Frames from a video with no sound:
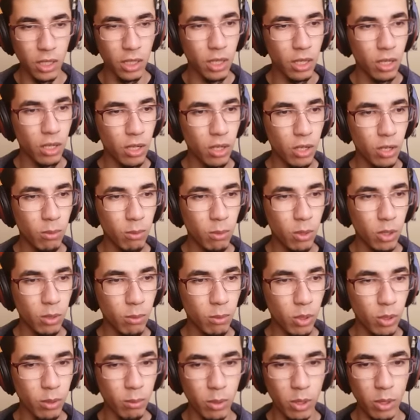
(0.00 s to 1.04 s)
Oh boy,
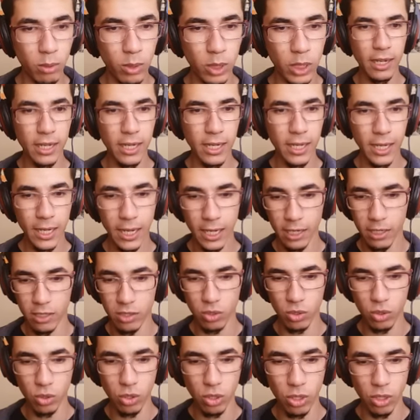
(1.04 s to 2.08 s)
boy, boy, boy. He got a
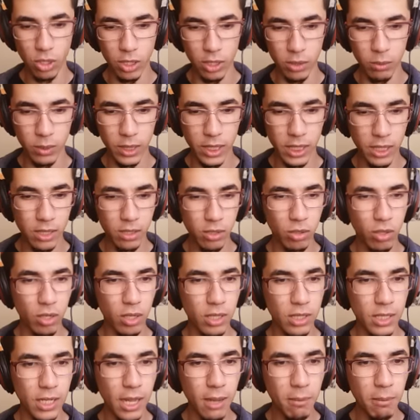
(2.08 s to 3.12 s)
sword. We need to
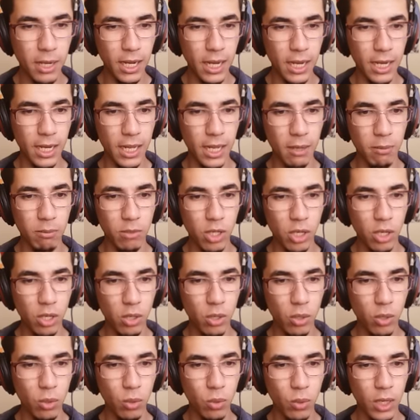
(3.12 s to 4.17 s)
contaminate him
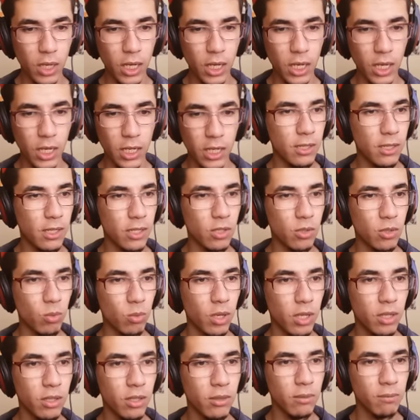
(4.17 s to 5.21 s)
too. And this
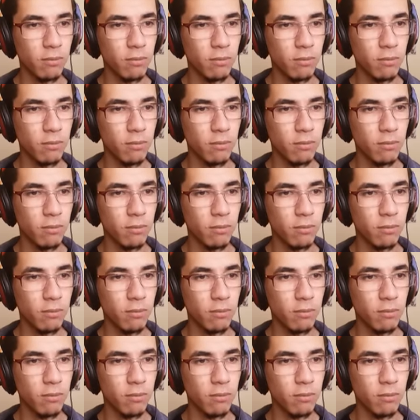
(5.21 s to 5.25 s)
one.